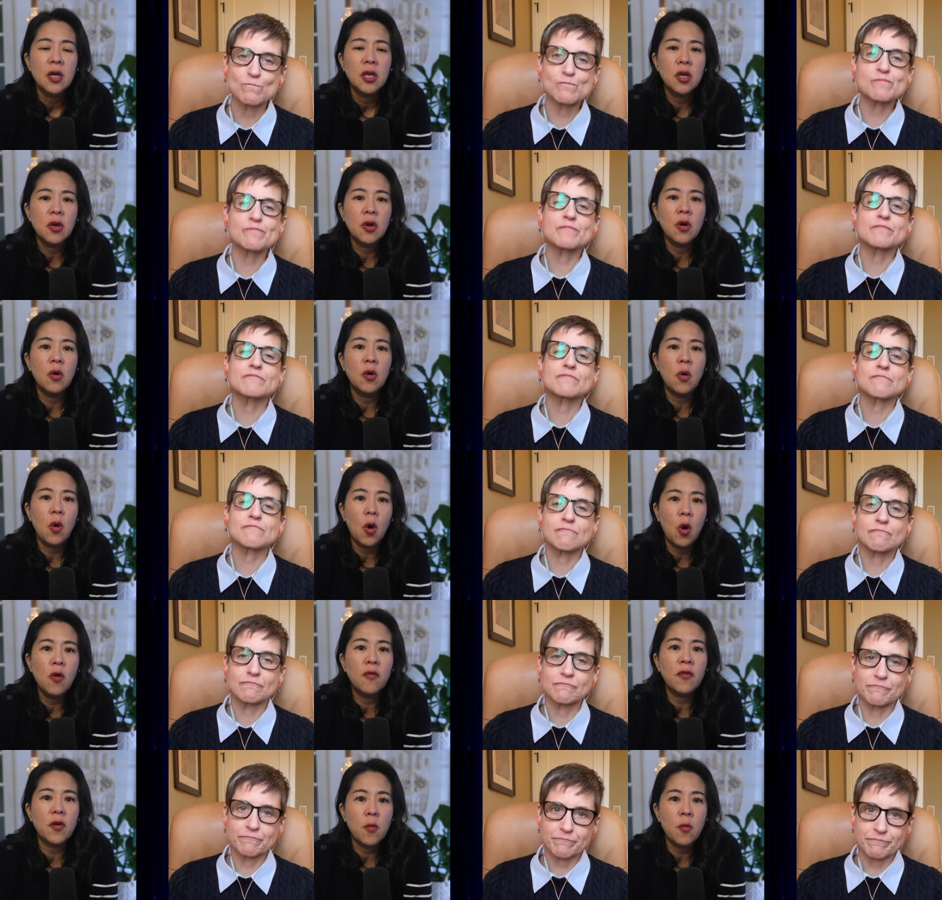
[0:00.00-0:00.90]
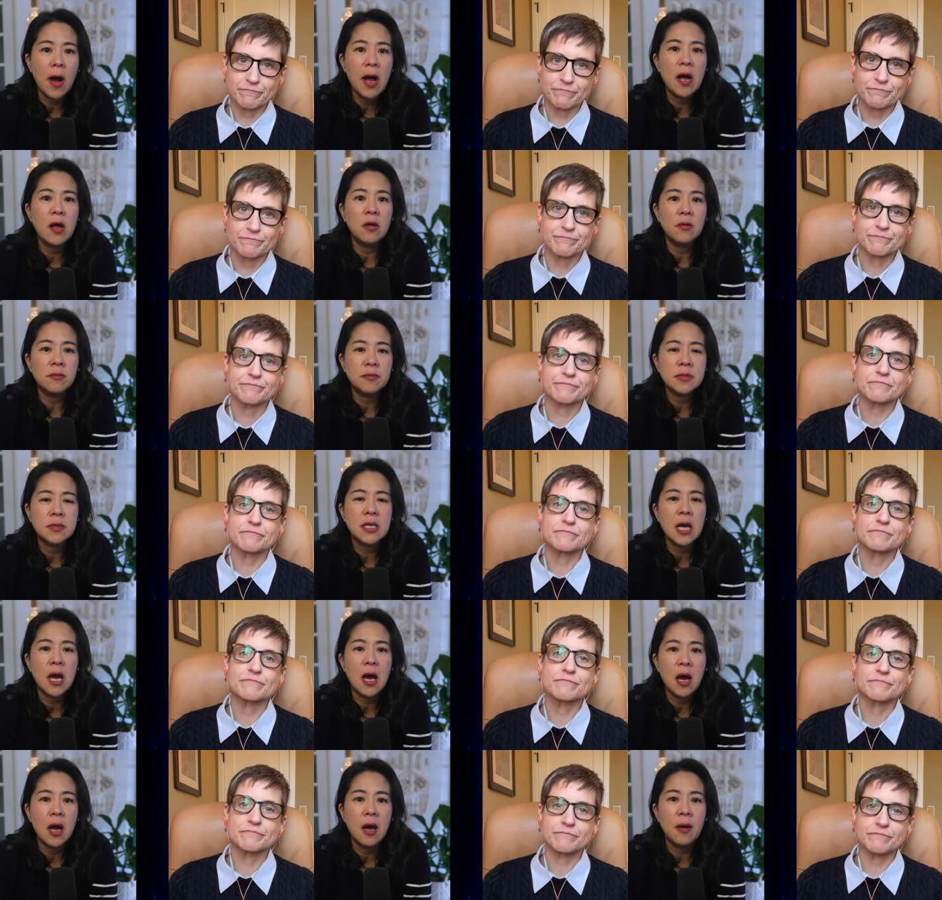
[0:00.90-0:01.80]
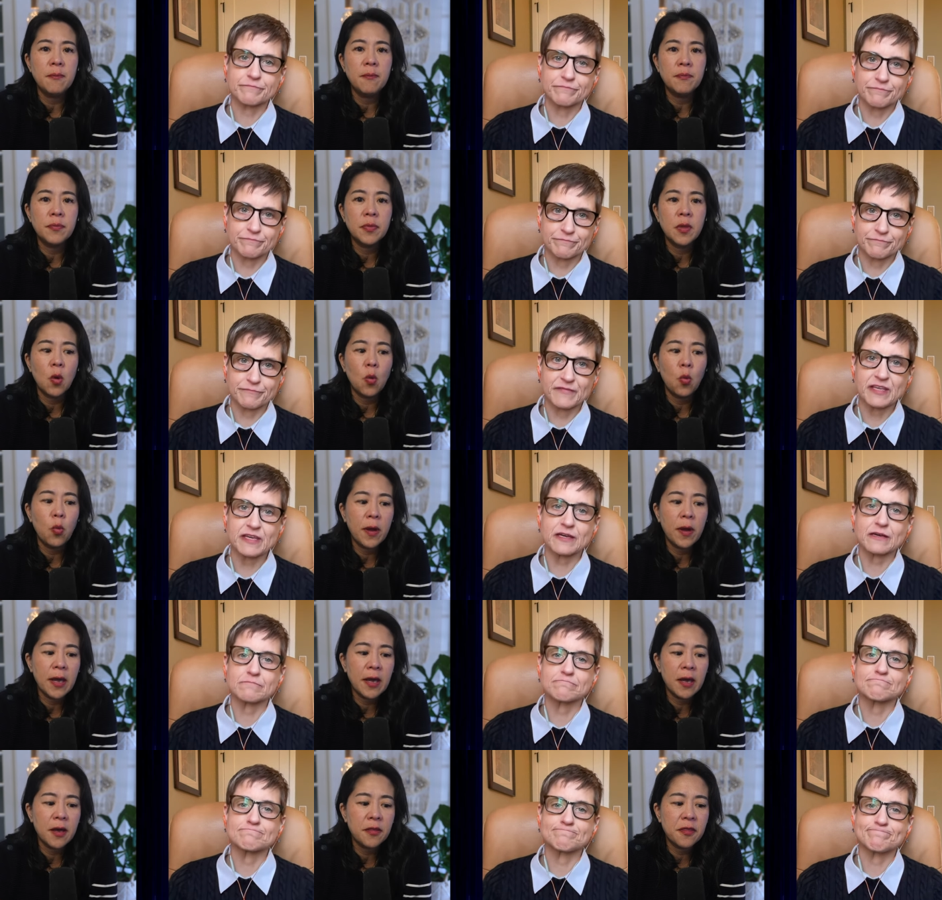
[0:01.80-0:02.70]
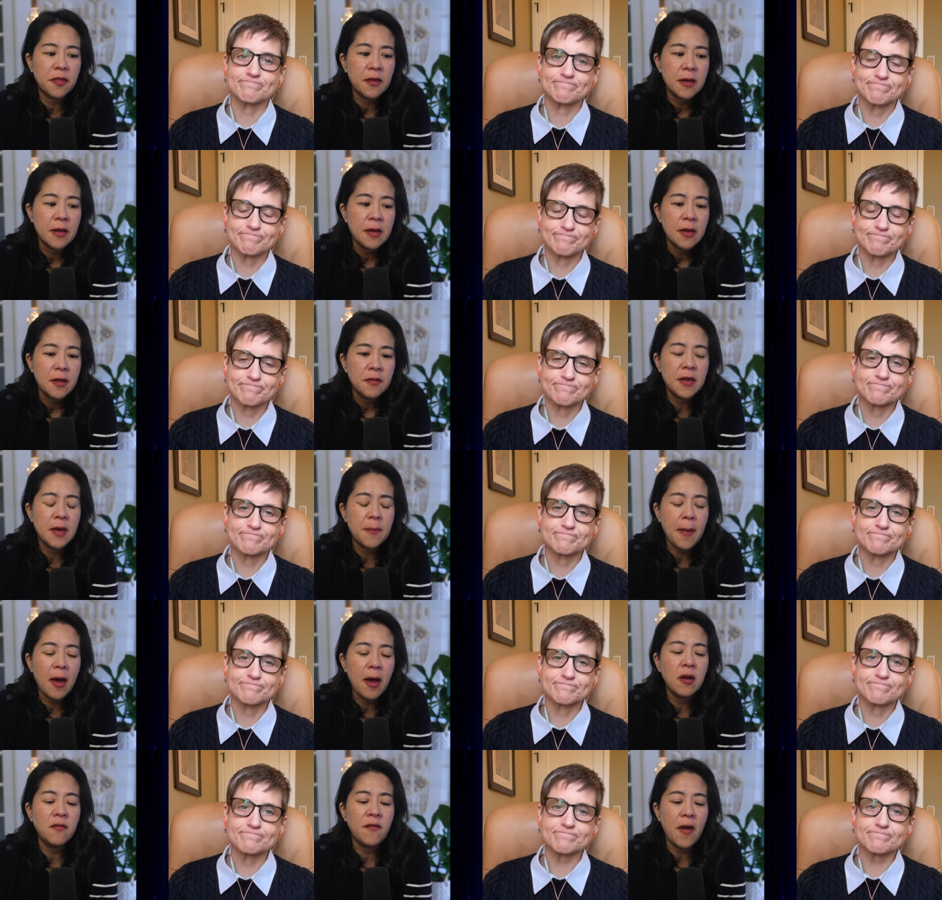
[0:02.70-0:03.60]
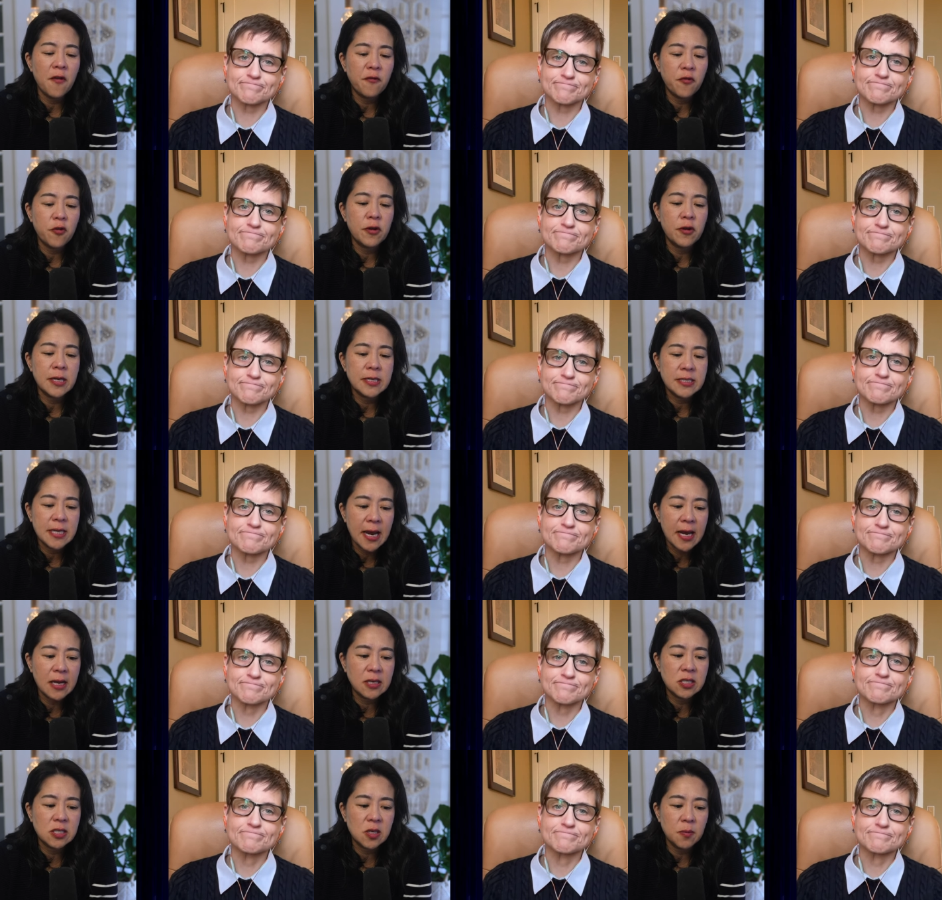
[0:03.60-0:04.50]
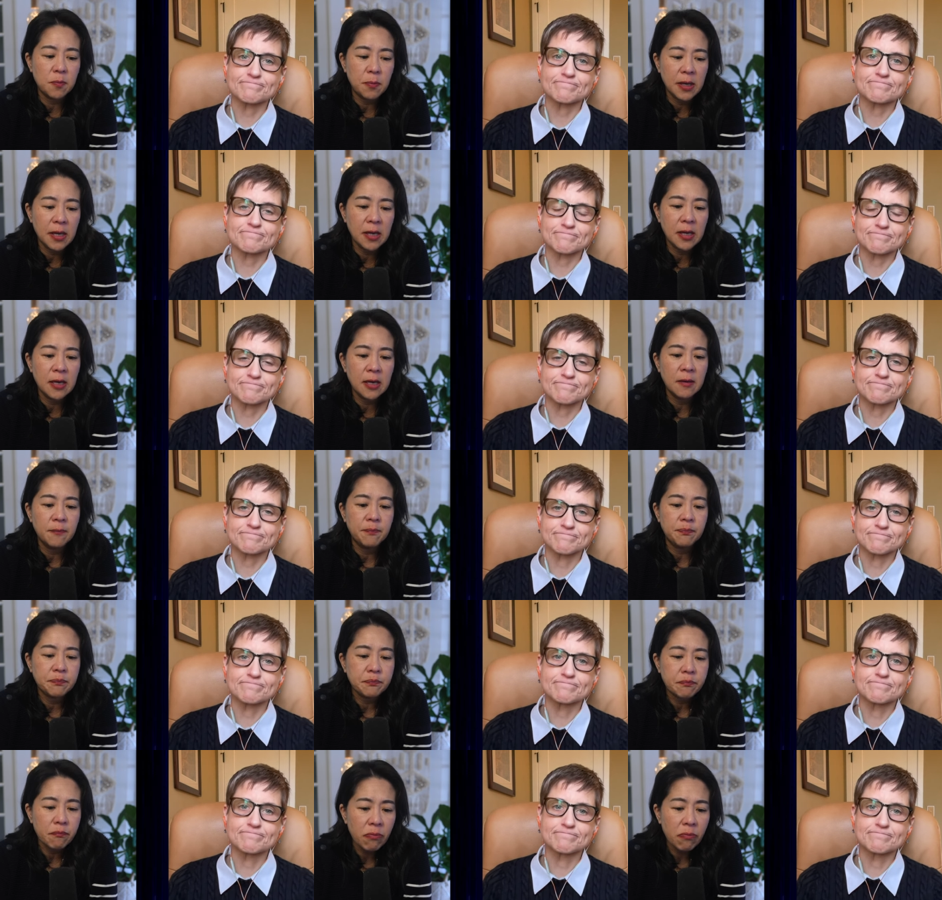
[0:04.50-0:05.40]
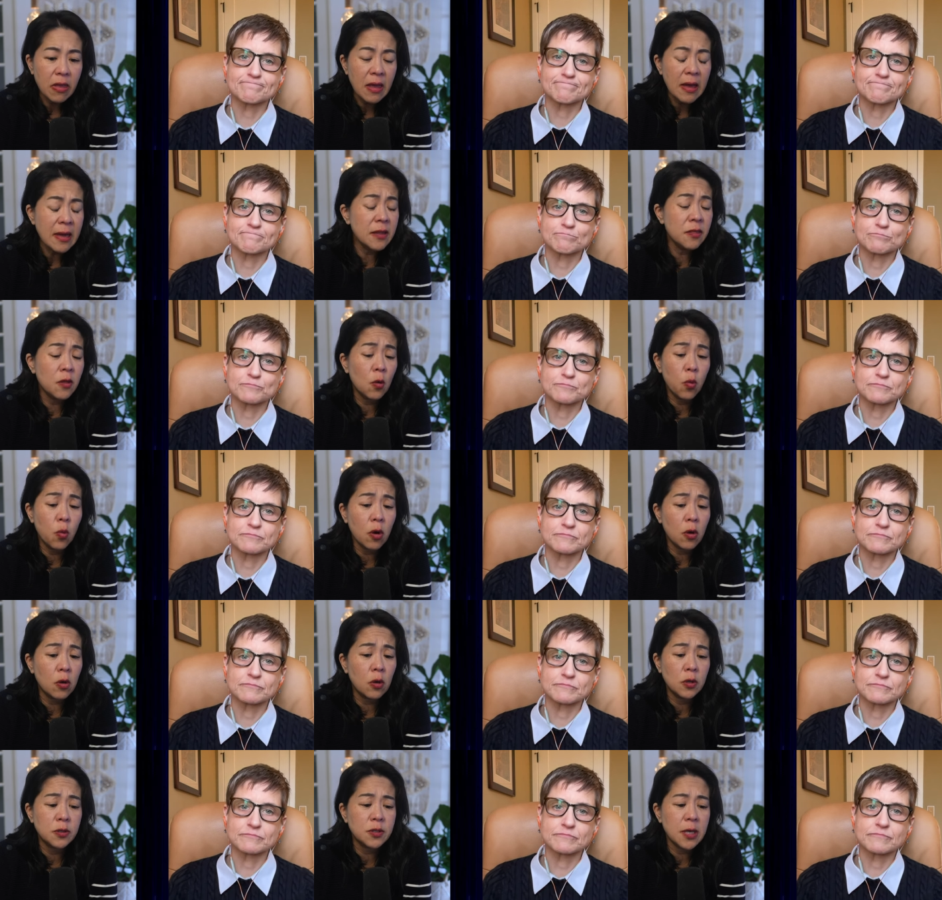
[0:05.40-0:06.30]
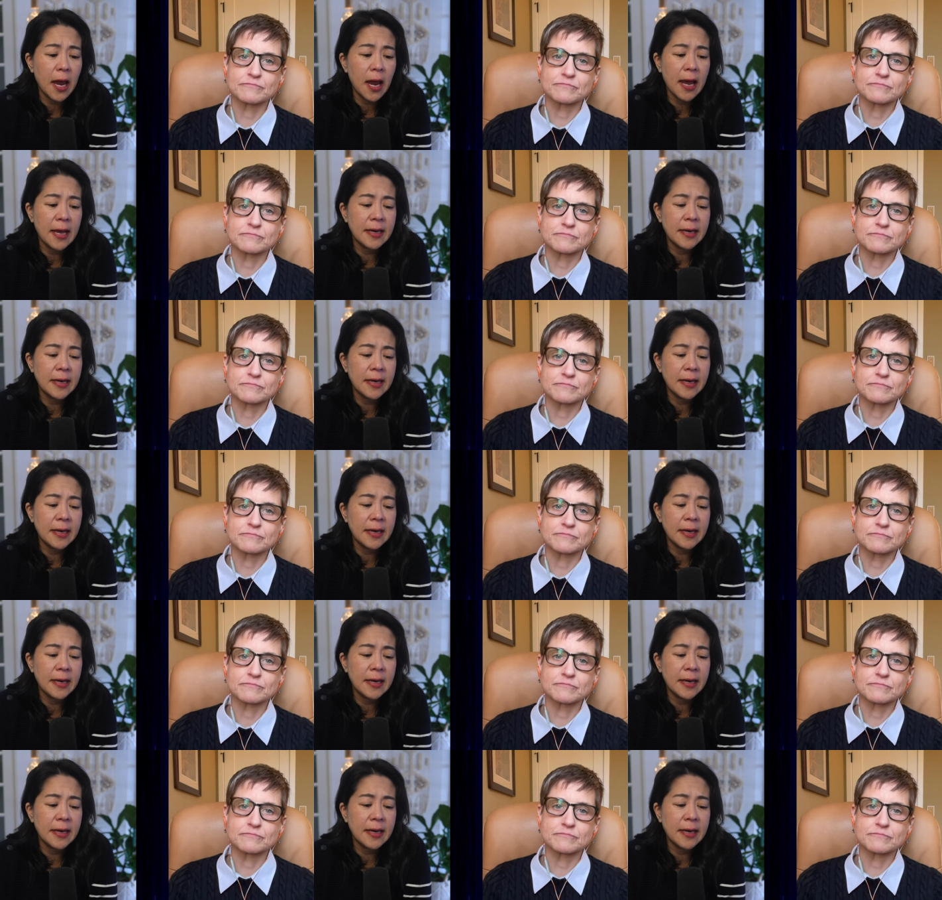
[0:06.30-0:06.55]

Speaker 1: you know, overwhelmed um, yeah. with the amount of effort it takes to be in the world.